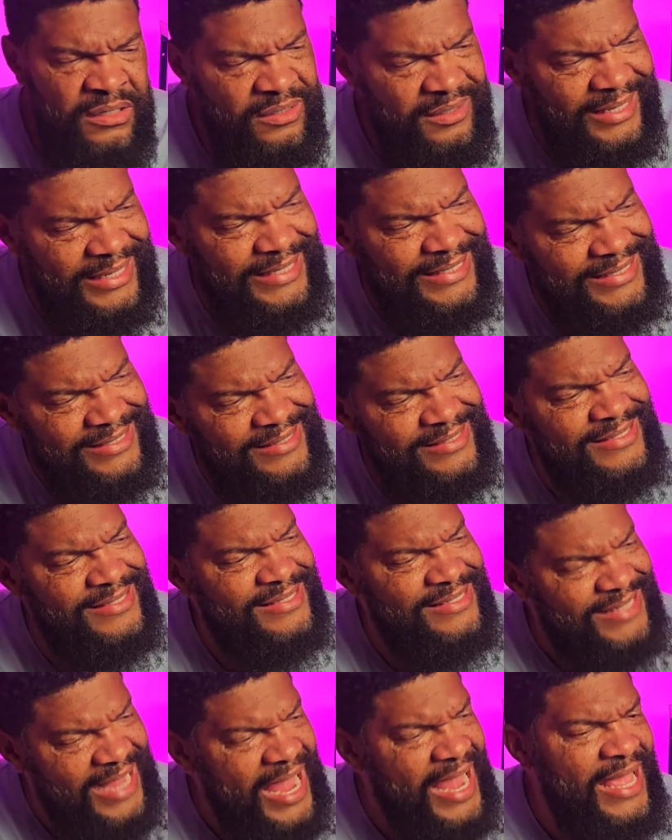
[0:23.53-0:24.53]
Like, you don't like
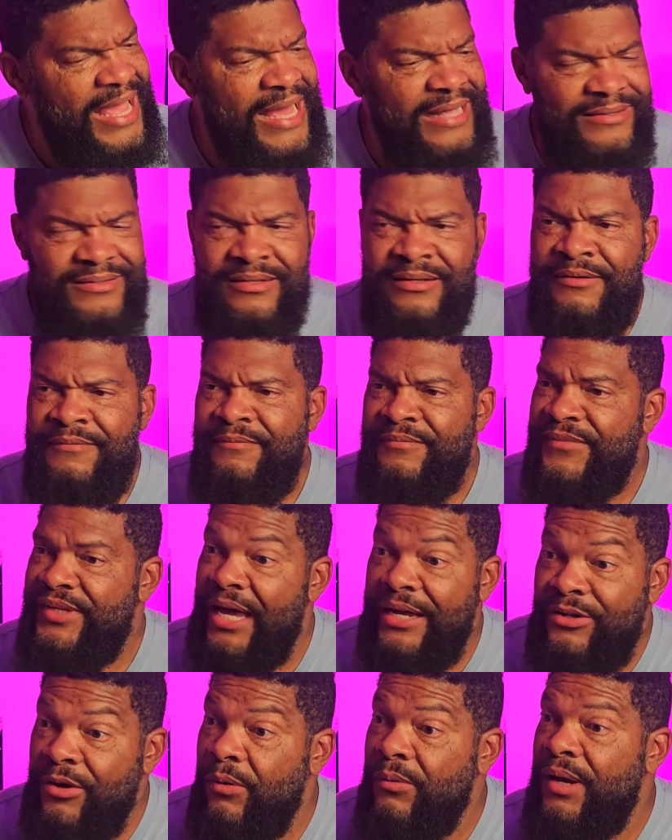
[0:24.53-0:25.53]
it. Dang it.
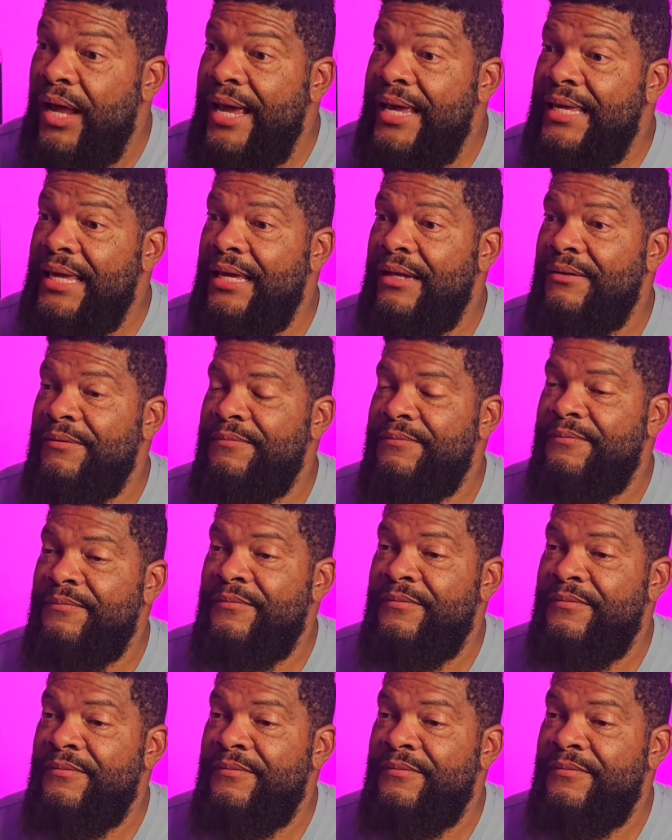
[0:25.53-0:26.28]
I don't so like I asked, it.